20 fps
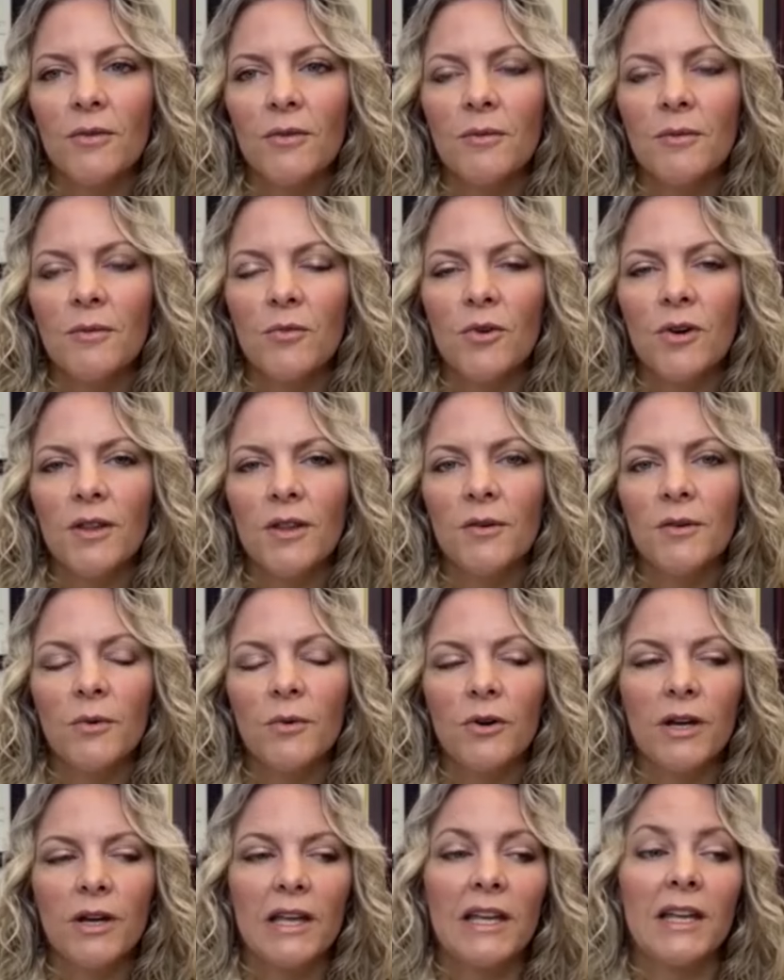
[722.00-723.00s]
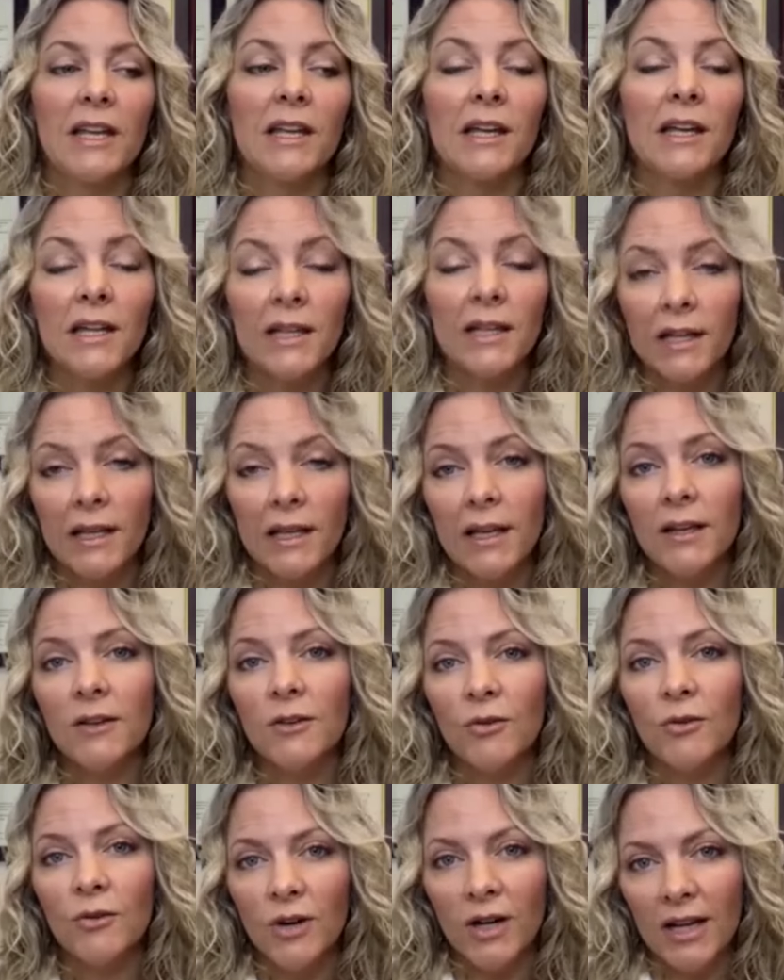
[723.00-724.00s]
more that we're eating clean,
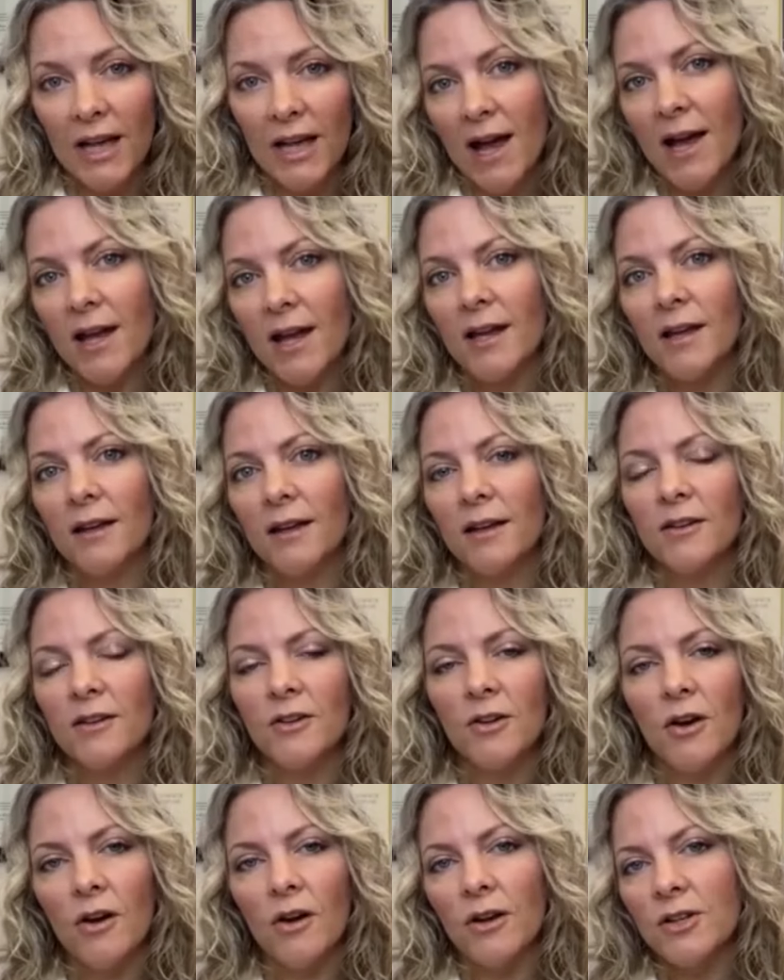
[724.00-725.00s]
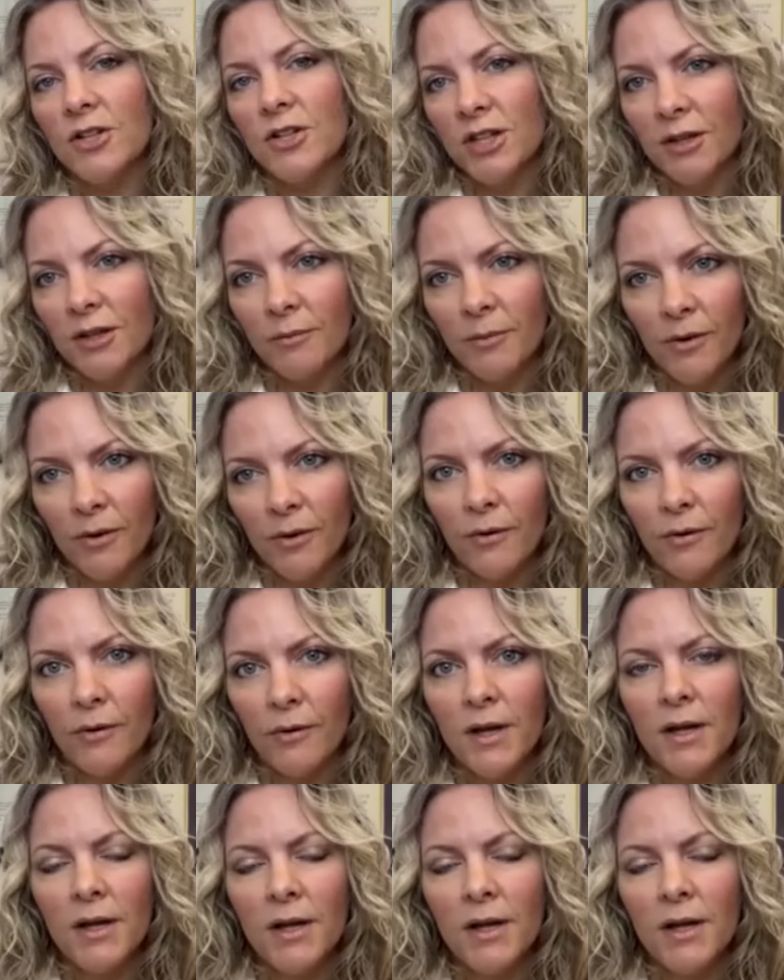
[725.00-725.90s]
organic, non-GMO,